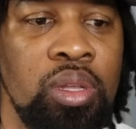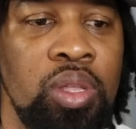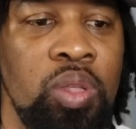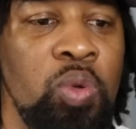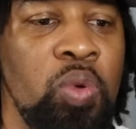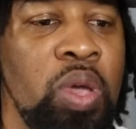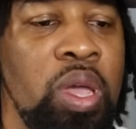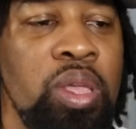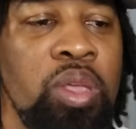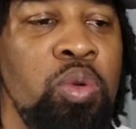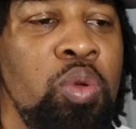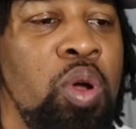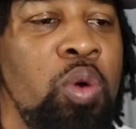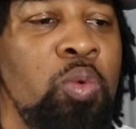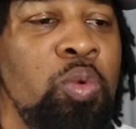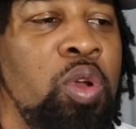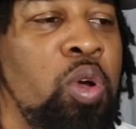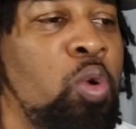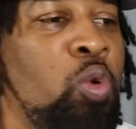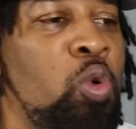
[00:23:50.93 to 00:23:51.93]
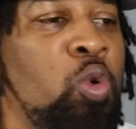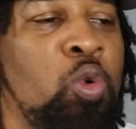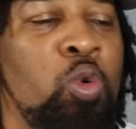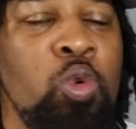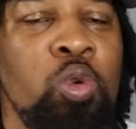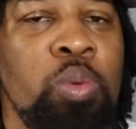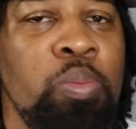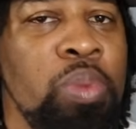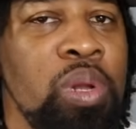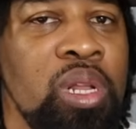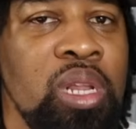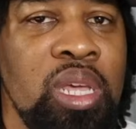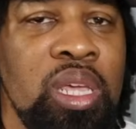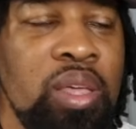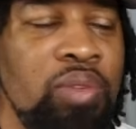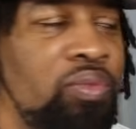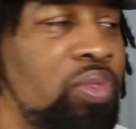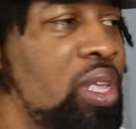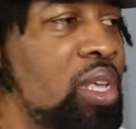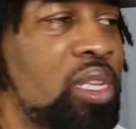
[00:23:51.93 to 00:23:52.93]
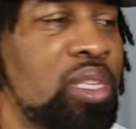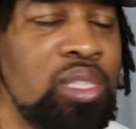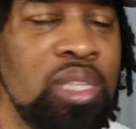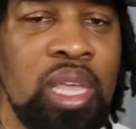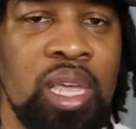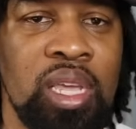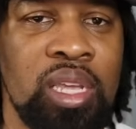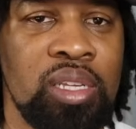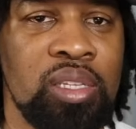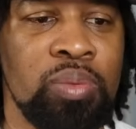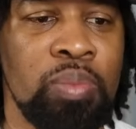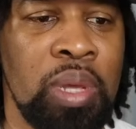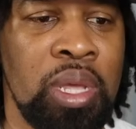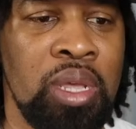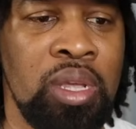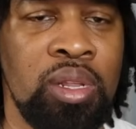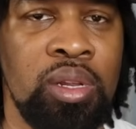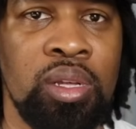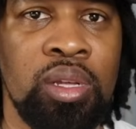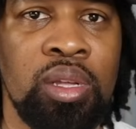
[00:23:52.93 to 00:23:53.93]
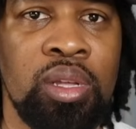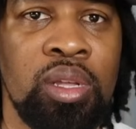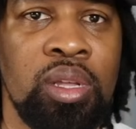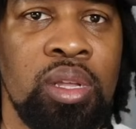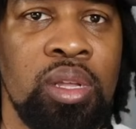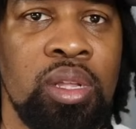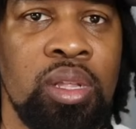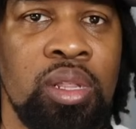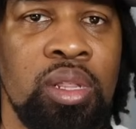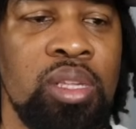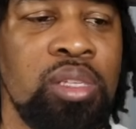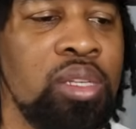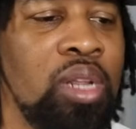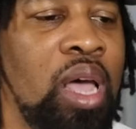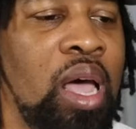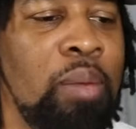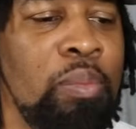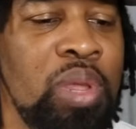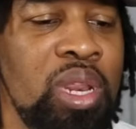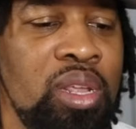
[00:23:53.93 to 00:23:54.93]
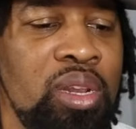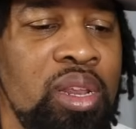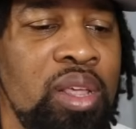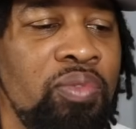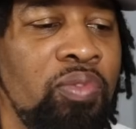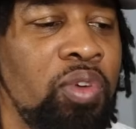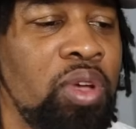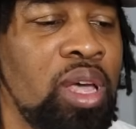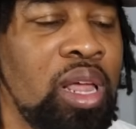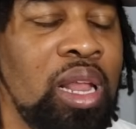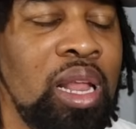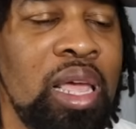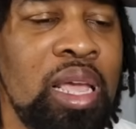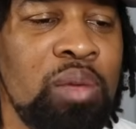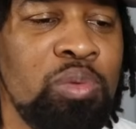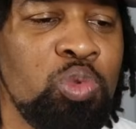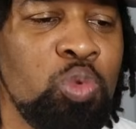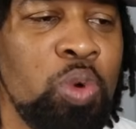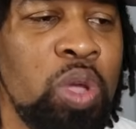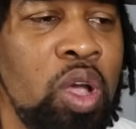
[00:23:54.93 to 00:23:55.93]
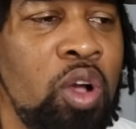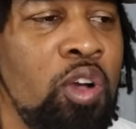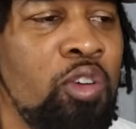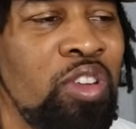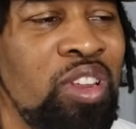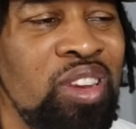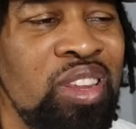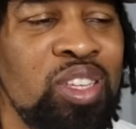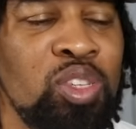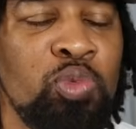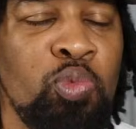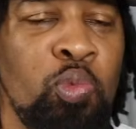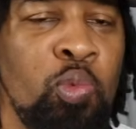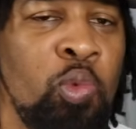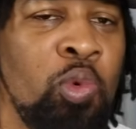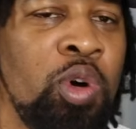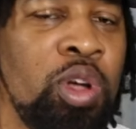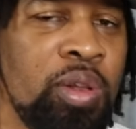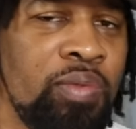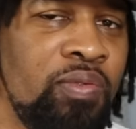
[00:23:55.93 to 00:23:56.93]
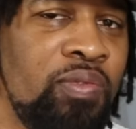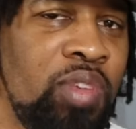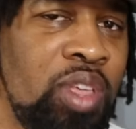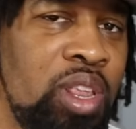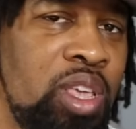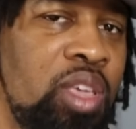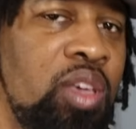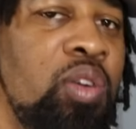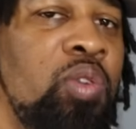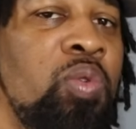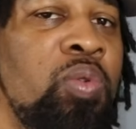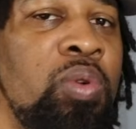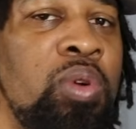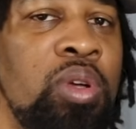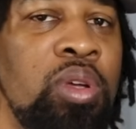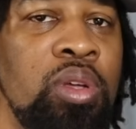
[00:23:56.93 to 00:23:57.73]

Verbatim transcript: You don't know who to believe these days, man. Listen to how many different claims we heard in this one video